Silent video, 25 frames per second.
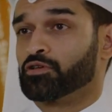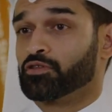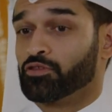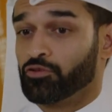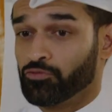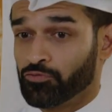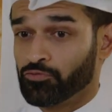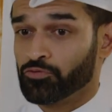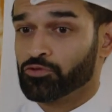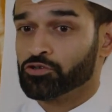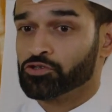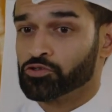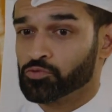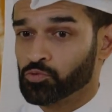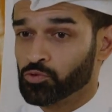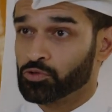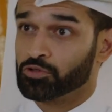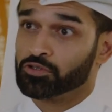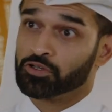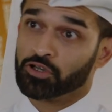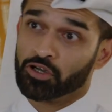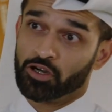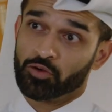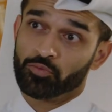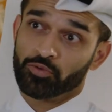The first
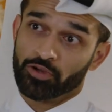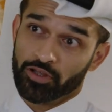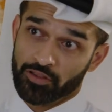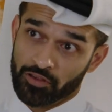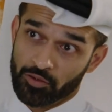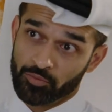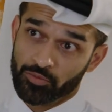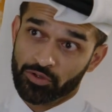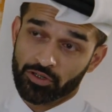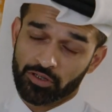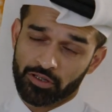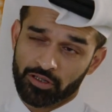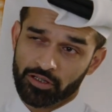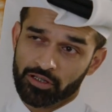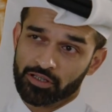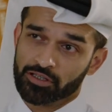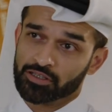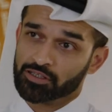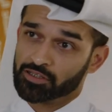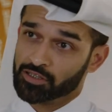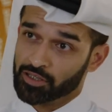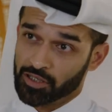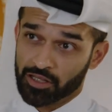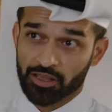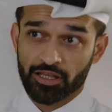World Cup in the Middle
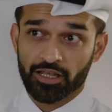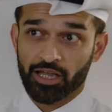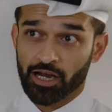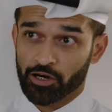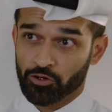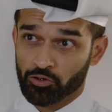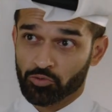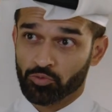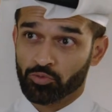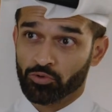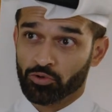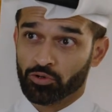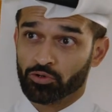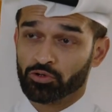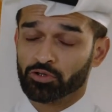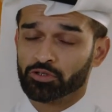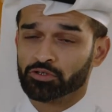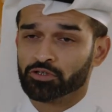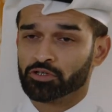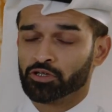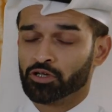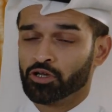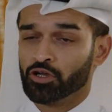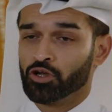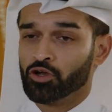East, in the Arab
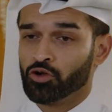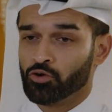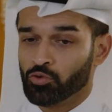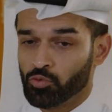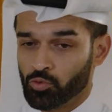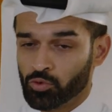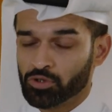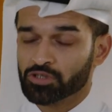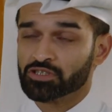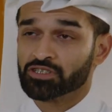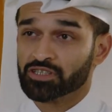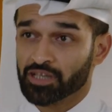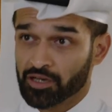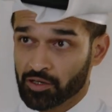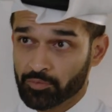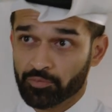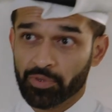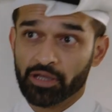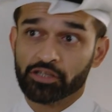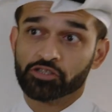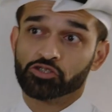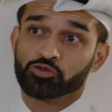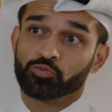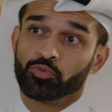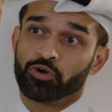world, will set a
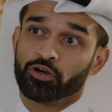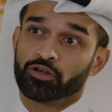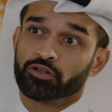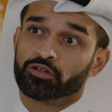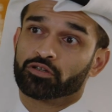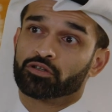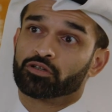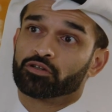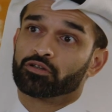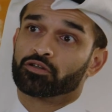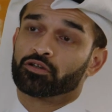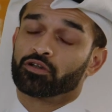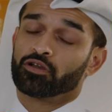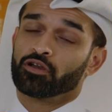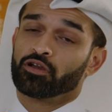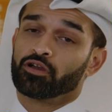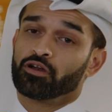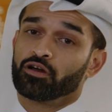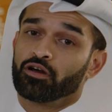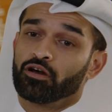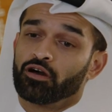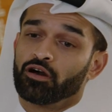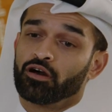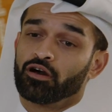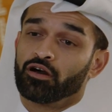benchmark
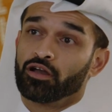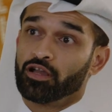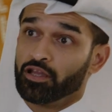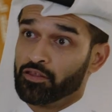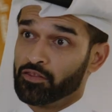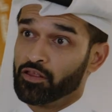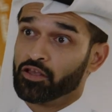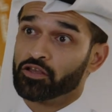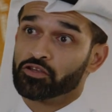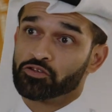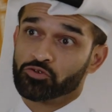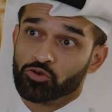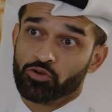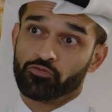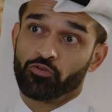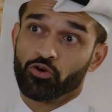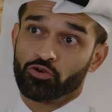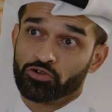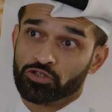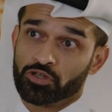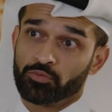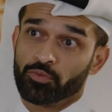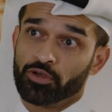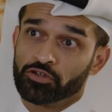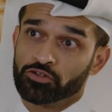in the history of
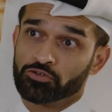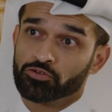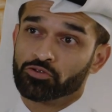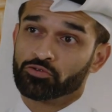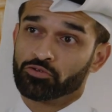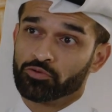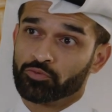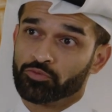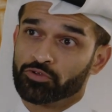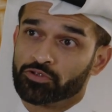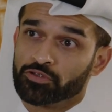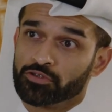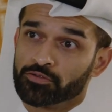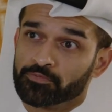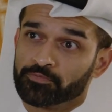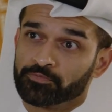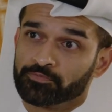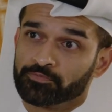hosting major tournaments.